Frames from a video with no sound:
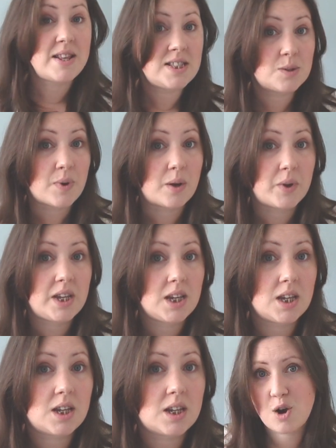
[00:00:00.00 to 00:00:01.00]
menswear
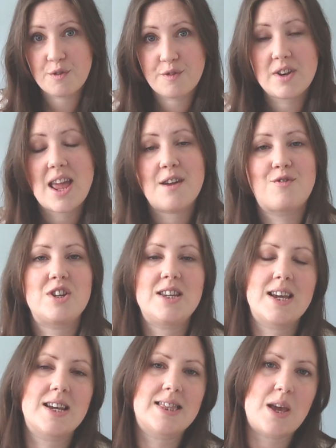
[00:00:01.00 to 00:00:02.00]
week. And often every
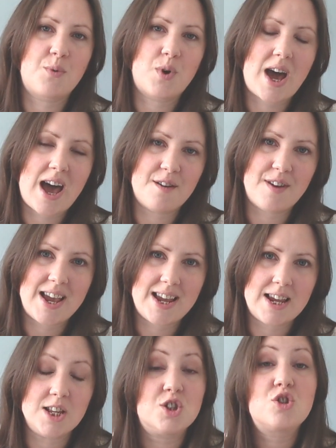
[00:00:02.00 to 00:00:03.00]
year they will have
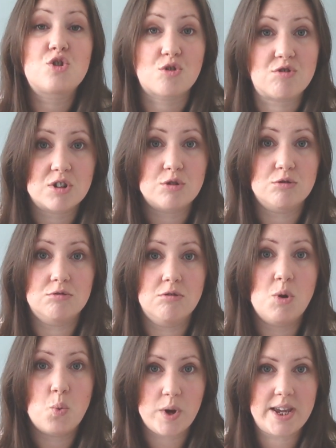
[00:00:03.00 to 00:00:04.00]
a
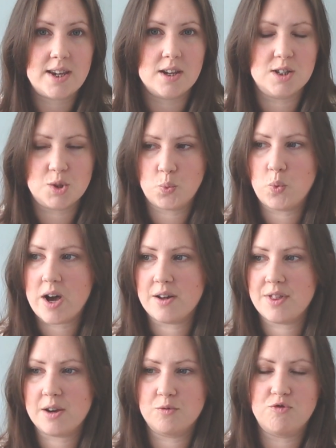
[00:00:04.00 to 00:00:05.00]
historical week as
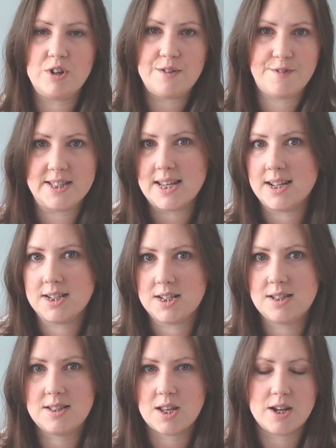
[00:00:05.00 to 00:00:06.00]
well. They'll revisit a
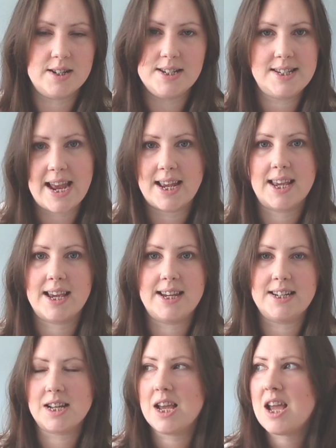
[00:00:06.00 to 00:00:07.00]
certain
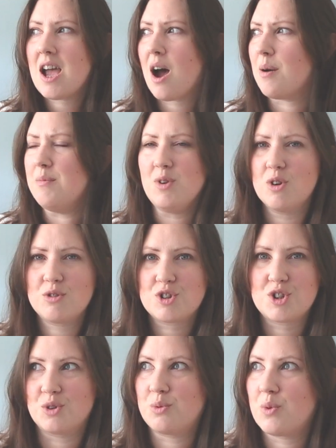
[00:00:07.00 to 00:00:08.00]
decade. I'm
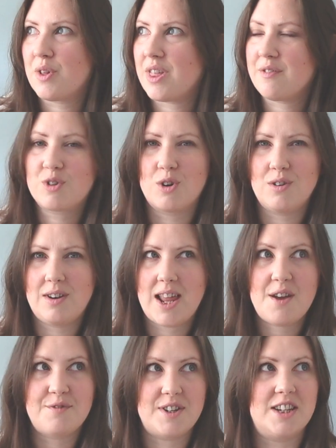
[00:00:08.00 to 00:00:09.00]
not sure what they've got
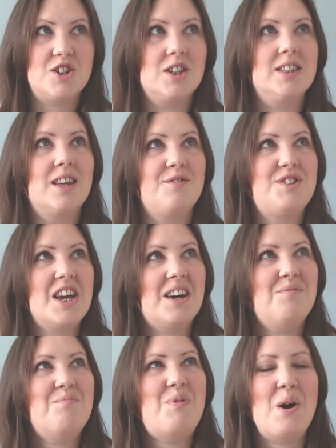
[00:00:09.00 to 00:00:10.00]
left, actually. They've
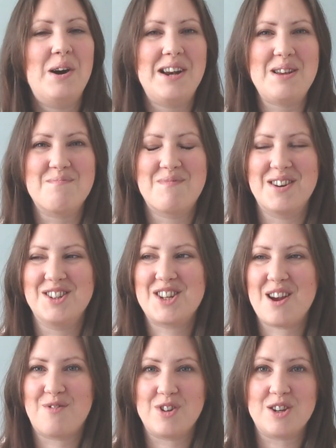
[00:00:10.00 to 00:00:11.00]
done pretty
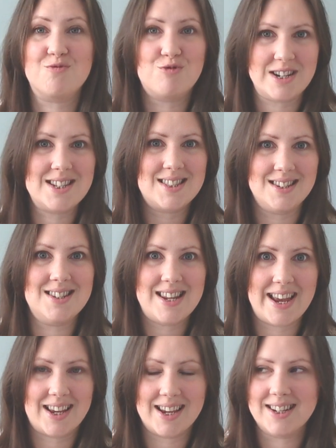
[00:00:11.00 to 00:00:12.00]
much every recent
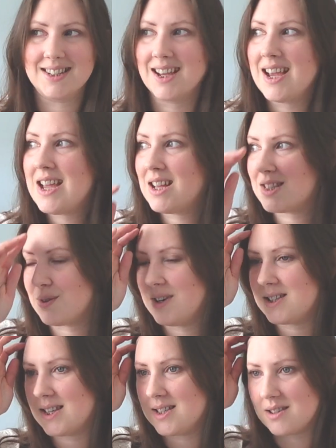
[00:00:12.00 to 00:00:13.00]
decade. So
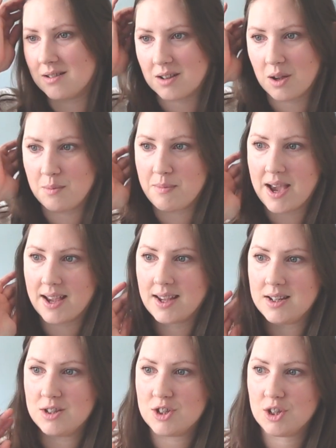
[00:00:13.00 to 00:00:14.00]
unless they start going back
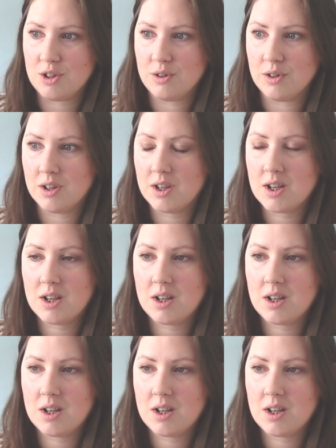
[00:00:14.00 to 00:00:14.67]
into